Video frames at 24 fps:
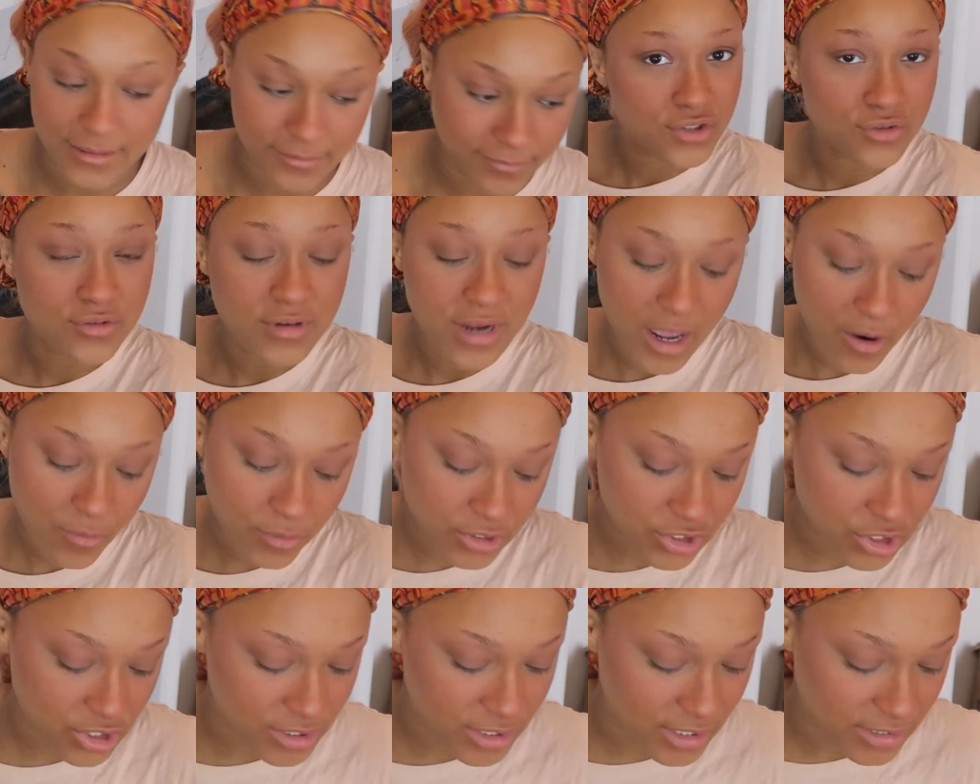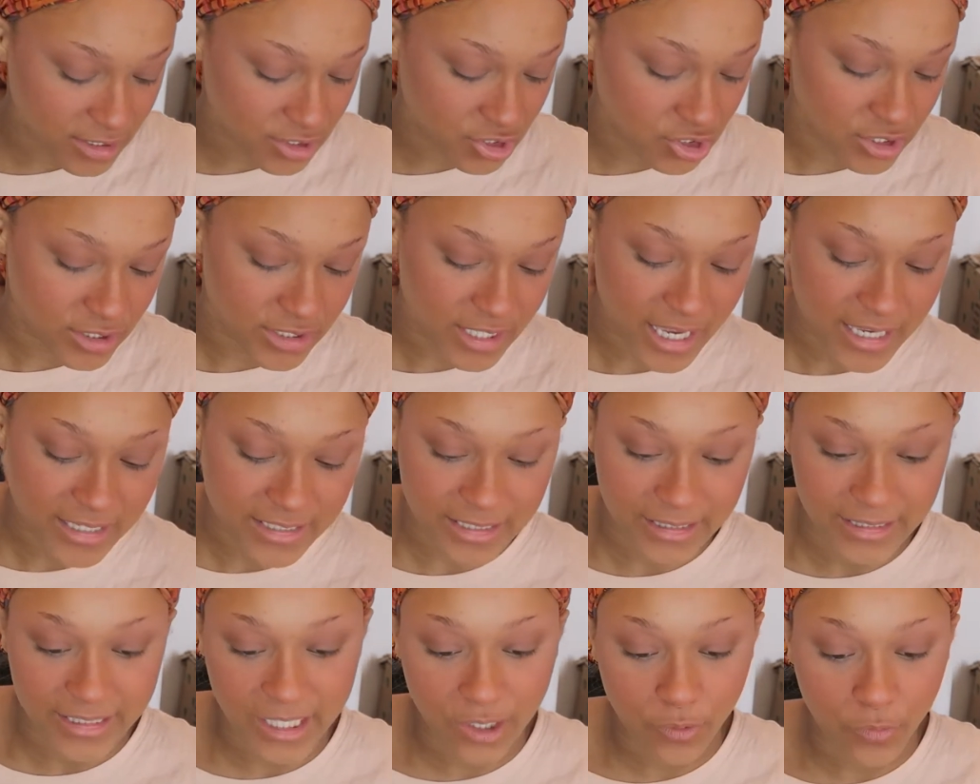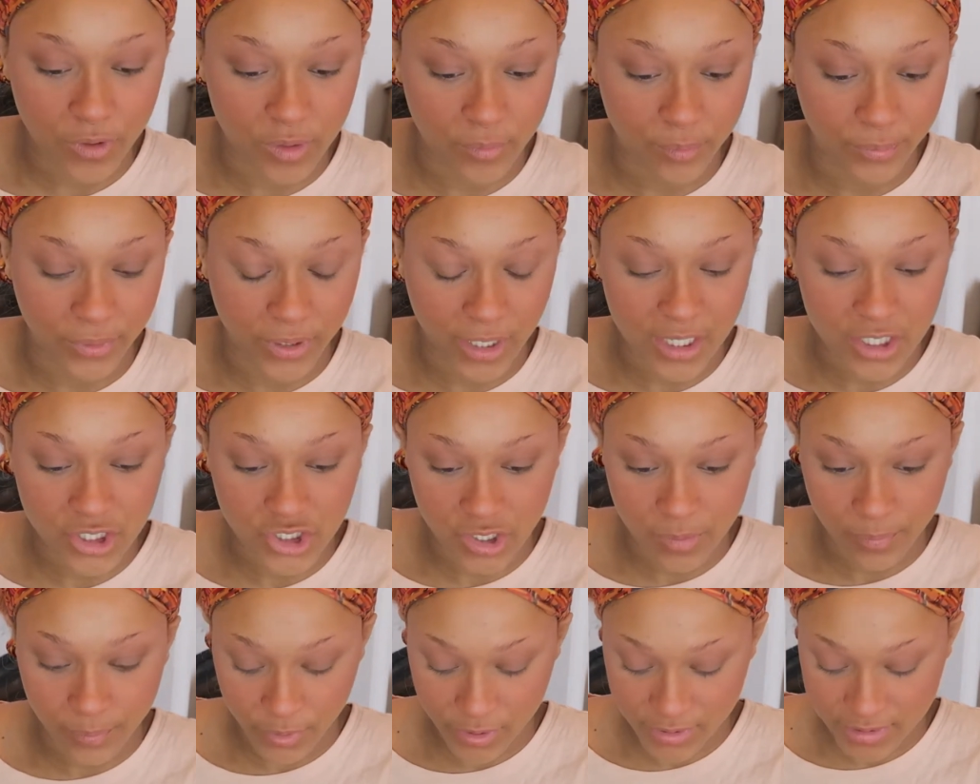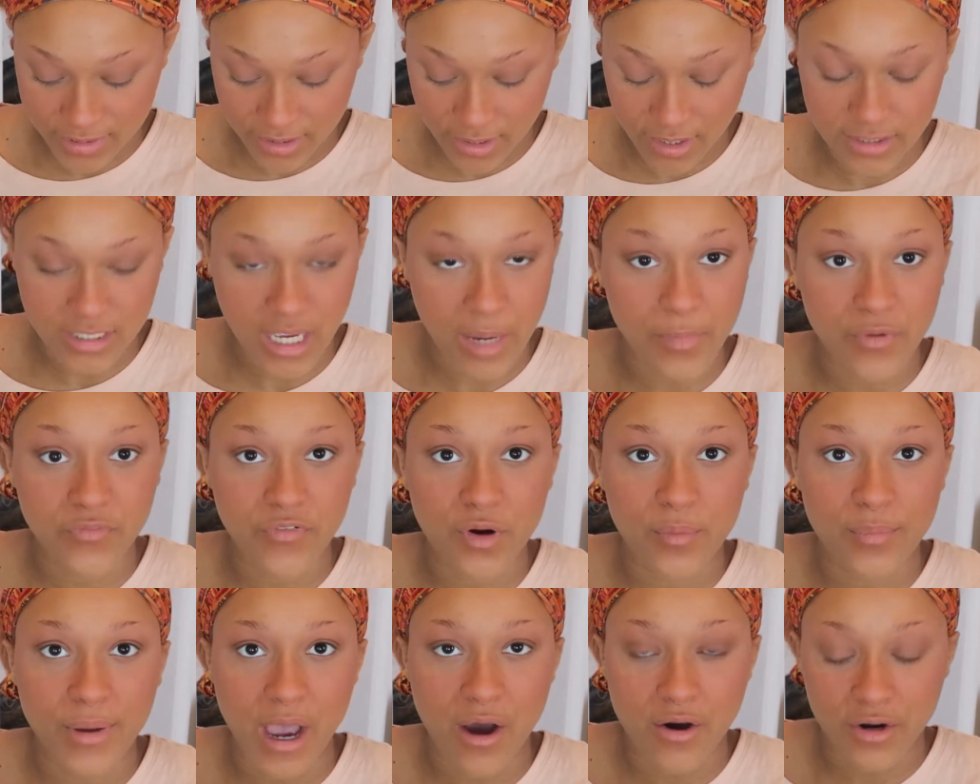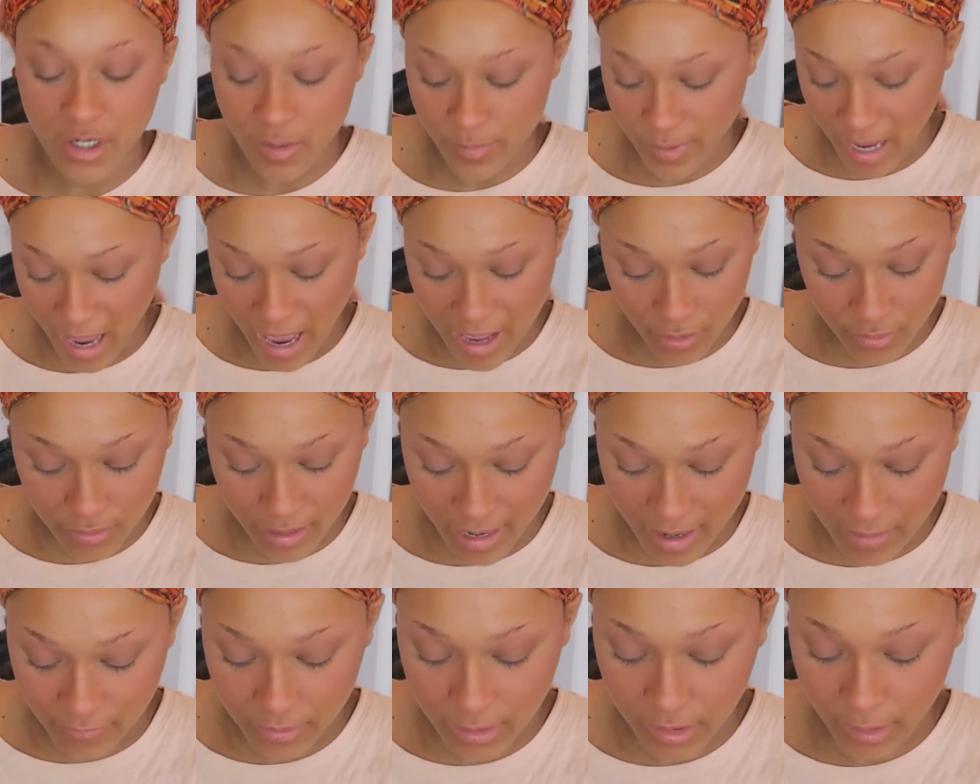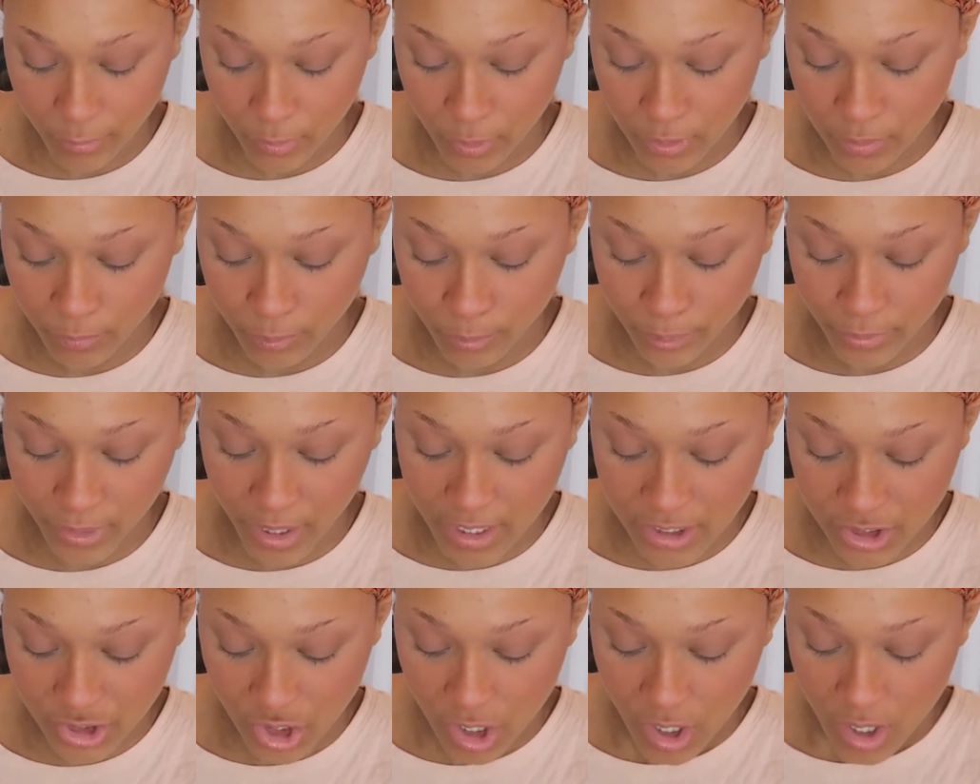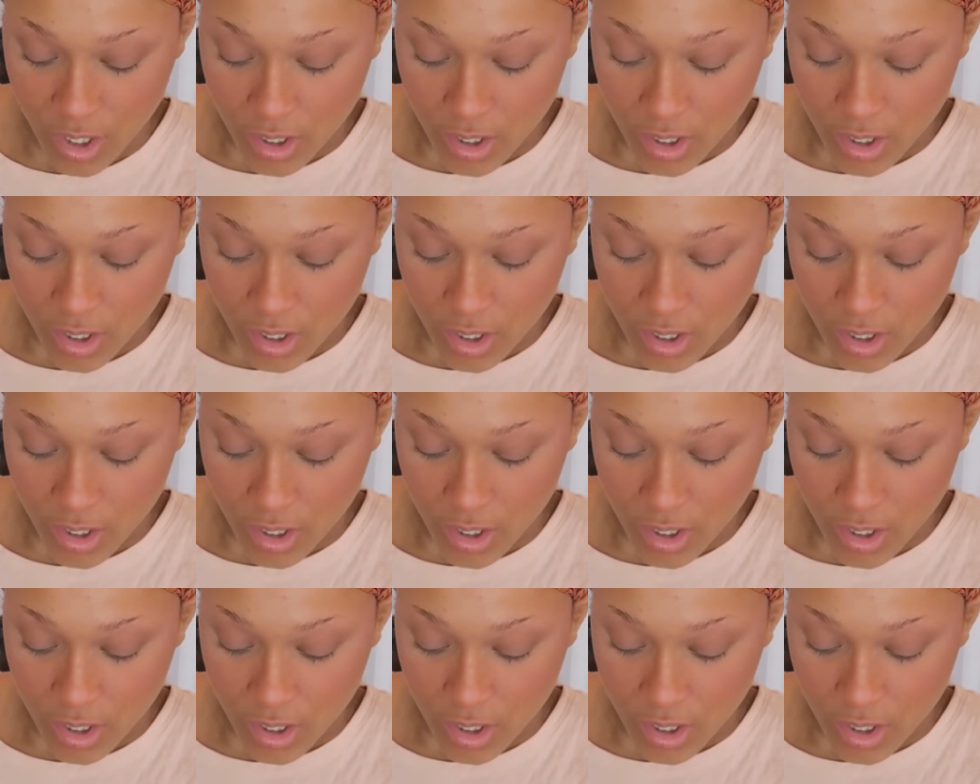So now what she does is she takes liquid blush and puts it on top of her powder, but I don't have liquid blush.